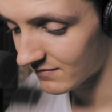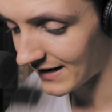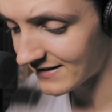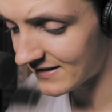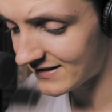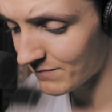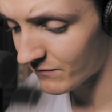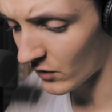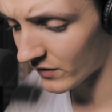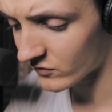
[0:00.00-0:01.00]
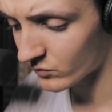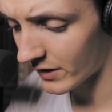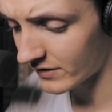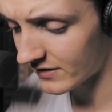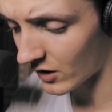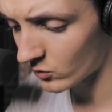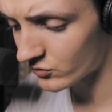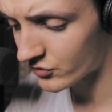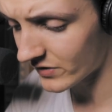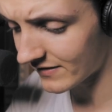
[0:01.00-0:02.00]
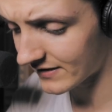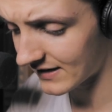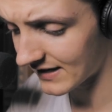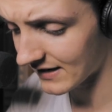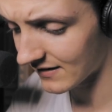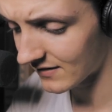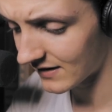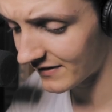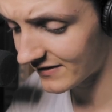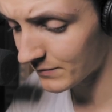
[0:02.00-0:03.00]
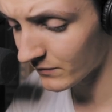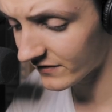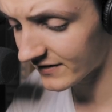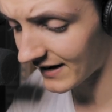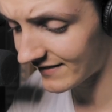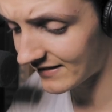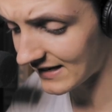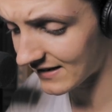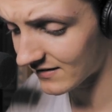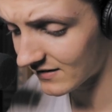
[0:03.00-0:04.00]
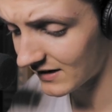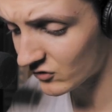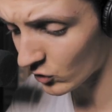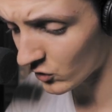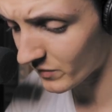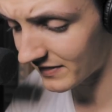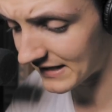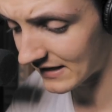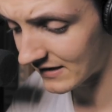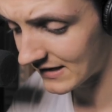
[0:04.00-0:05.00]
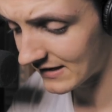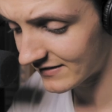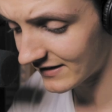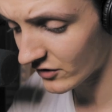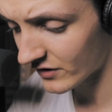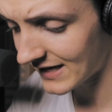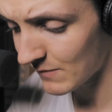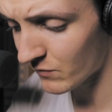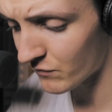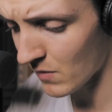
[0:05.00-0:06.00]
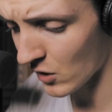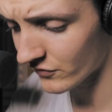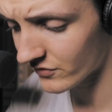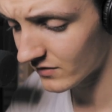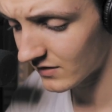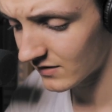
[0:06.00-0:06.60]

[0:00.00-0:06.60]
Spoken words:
And in the deep forest, where only the old trees can hear, and the skip of the sky see it, he talk with thee, sitting on a heap of moss.